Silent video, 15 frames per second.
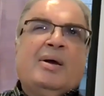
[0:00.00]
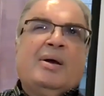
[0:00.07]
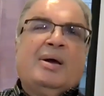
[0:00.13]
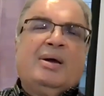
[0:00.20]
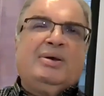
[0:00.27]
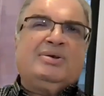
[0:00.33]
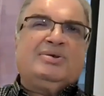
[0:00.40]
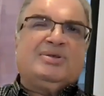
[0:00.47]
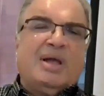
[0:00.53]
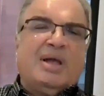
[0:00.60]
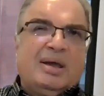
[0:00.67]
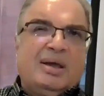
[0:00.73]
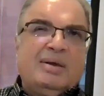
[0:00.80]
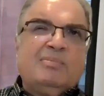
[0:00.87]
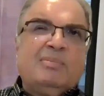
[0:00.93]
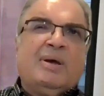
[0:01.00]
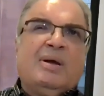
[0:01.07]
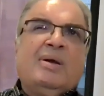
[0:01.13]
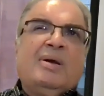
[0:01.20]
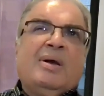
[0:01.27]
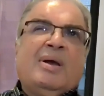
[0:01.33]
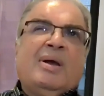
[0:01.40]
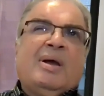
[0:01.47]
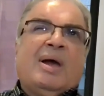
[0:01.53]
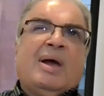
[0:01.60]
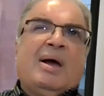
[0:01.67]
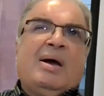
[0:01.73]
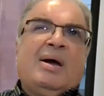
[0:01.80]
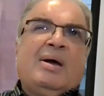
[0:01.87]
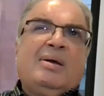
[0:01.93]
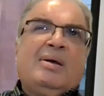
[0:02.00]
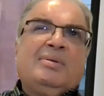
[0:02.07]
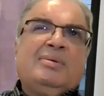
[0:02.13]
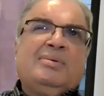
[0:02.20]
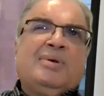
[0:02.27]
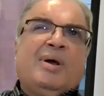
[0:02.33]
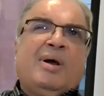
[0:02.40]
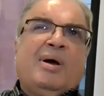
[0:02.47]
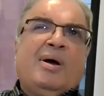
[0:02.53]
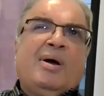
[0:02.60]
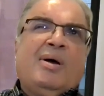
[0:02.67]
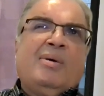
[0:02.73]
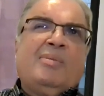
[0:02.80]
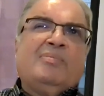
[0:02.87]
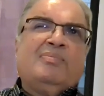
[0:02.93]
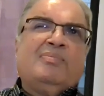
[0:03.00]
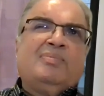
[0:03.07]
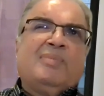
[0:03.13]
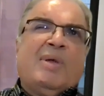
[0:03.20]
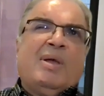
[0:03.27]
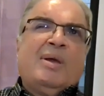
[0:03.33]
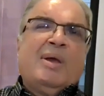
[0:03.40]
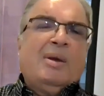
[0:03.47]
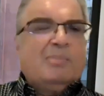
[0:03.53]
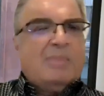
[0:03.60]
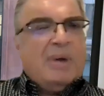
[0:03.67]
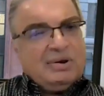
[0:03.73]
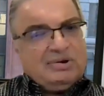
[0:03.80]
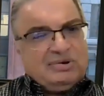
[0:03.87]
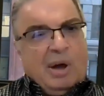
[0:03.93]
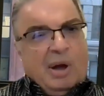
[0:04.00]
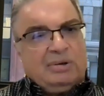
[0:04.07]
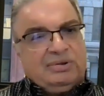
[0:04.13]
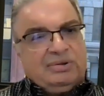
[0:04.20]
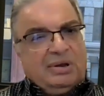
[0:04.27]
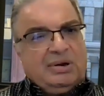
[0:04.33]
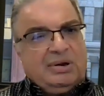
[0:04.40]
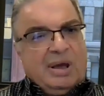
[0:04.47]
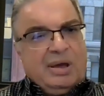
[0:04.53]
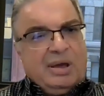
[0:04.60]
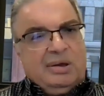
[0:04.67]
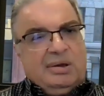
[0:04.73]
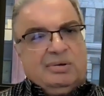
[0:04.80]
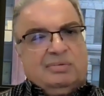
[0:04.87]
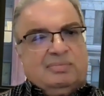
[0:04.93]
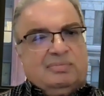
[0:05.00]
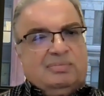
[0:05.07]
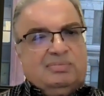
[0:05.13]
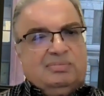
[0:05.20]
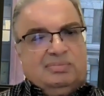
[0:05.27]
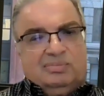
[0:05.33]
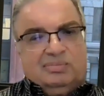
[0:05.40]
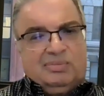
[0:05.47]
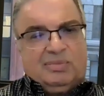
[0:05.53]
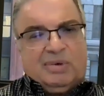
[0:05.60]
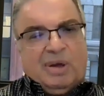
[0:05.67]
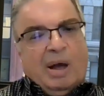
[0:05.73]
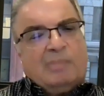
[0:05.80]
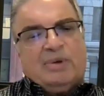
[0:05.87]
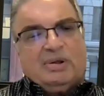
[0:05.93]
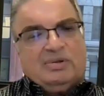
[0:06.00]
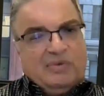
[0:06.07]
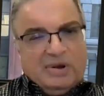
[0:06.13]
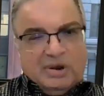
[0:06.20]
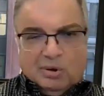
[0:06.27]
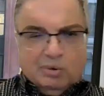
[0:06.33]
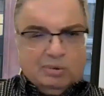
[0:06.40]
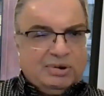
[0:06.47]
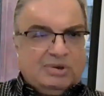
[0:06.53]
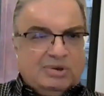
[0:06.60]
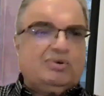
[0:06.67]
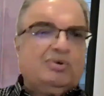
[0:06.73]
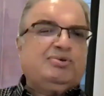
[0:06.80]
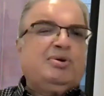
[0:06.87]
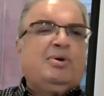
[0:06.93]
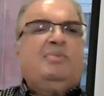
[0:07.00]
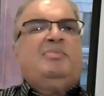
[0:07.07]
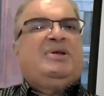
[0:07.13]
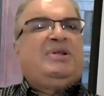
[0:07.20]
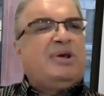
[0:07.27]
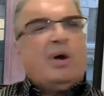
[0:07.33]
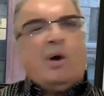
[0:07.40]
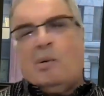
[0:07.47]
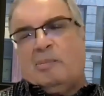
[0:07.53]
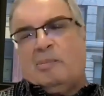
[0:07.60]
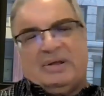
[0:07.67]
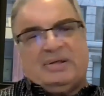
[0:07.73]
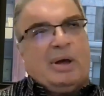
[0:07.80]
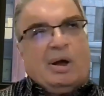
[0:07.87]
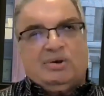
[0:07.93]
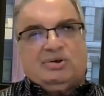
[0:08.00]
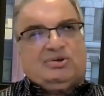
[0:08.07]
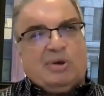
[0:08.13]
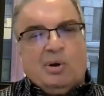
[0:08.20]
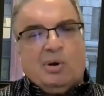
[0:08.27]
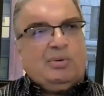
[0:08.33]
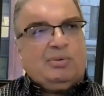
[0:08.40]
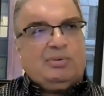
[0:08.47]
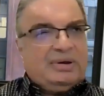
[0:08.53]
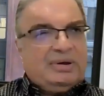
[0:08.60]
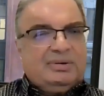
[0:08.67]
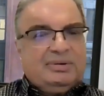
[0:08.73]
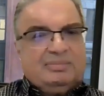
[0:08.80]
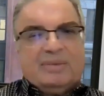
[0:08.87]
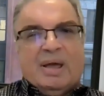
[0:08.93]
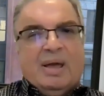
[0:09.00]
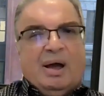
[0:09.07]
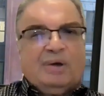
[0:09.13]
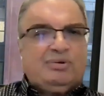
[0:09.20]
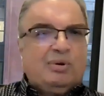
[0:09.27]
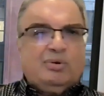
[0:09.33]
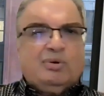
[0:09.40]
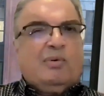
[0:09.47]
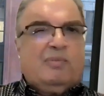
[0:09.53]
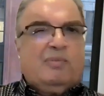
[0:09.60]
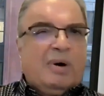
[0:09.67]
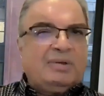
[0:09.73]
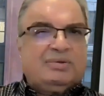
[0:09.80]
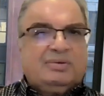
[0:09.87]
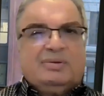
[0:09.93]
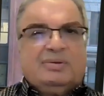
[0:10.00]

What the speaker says: his name. And Mehrzad, I'm not very good in social media, but I saw I don't know what